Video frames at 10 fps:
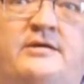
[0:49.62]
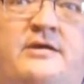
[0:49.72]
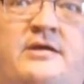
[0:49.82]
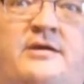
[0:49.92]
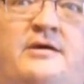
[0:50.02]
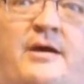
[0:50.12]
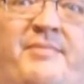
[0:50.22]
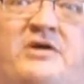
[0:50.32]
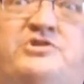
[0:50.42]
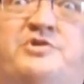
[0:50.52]

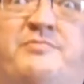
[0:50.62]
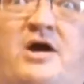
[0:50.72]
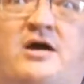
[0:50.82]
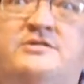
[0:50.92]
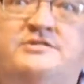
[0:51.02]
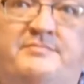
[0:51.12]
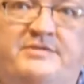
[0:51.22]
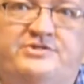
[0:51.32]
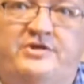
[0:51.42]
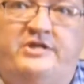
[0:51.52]
inside your box card.
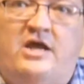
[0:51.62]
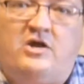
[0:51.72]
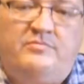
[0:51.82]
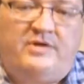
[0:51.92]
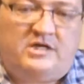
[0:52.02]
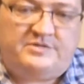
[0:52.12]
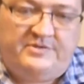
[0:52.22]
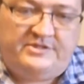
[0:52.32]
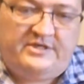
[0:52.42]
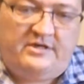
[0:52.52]
This is a lot like
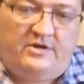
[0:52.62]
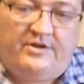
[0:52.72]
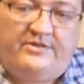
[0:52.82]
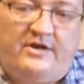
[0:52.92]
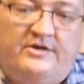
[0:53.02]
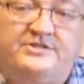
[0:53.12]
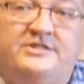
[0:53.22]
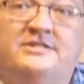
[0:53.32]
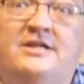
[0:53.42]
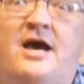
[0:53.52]
the Mystery Tackle
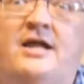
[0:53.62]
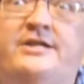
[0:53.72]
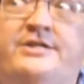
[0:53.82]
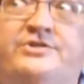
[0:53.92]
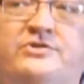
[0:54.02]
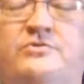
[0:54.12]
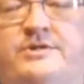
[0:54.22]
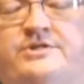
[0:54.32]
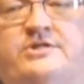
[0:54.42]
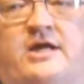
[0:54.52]
box
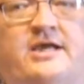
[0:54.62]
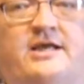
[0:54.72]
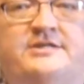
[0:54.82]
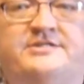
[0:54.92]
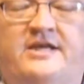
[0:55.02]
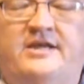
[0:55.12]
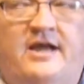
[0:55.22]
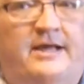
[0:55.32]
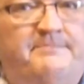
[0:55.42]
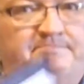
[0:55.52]
about your box
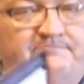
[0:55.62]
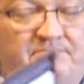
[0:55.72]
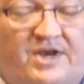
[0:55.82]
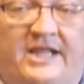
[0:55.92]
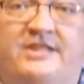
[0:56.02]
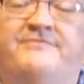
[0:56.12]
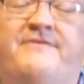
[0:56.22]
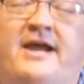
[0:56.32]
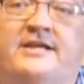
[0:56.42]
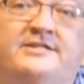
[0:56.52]
card. I
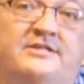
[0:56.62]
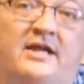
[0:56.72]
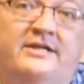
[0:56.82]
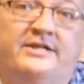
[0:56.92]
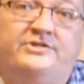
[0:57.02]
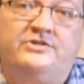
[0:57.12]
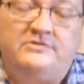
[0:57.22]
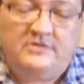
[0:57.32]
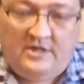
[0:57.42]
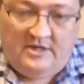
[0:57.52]
do like that they
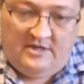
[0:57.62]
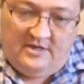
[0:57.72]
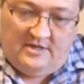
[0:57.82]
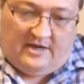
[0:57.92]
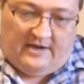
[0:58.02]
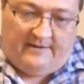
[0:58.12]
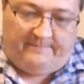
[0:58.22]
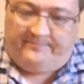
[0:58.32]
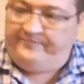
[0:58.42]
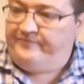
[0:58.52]
keep the complete
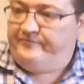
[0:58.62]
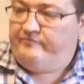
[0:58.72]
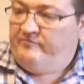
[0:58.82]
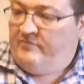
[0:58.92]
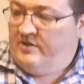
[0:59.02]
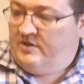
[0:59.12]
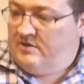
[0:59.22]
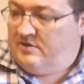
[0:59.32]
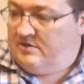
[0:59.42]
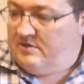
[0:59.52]
card. I know
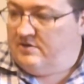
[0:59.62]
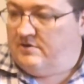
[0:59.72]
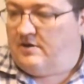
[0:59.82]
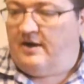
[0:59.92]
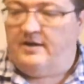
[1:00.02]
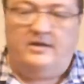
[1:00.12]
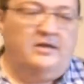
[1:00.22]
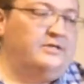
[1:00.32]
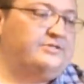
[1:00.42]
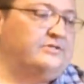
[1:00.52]
Mystery Tackle box has
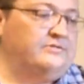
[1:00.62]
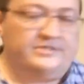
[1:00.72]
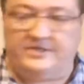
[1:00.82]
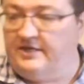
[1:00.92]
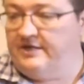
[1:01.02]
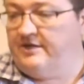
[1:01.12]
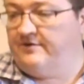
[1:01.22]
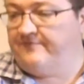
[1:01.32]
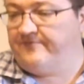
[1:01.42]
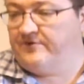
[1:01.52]
gone to the digital
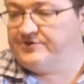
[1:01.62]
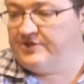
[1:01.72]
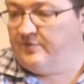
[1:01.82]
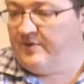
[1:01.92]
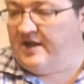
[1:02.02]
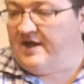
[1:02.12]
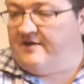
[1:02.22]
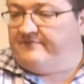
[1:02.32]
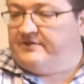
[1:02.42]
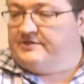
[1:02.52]
card,
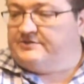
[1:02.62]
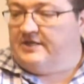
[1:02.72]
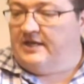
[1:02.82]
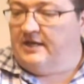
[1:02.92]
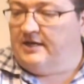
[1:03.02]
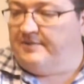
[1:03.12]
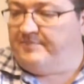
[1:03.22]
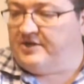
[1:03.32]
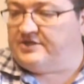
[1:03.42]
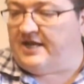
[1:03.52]
but I really
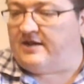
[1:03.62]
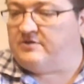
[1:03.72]
like having the